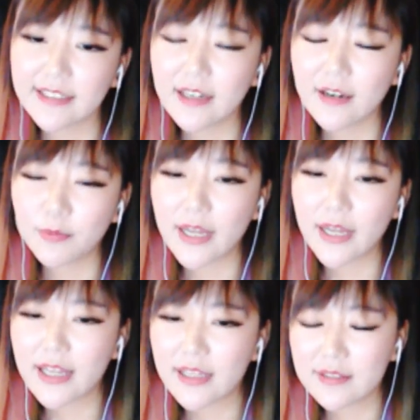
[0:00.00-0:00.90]
When I
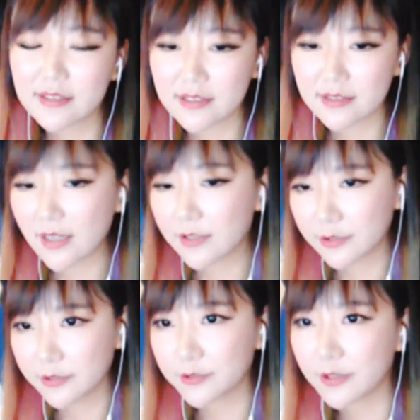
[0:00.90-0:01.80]
start to
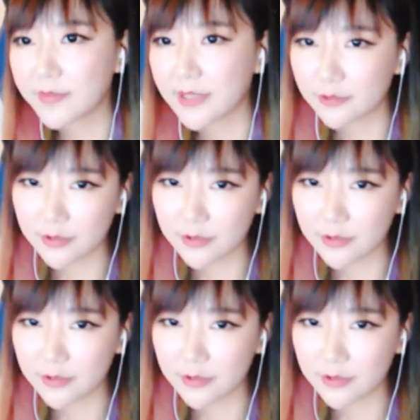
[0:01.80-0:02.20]
stream on Twitch,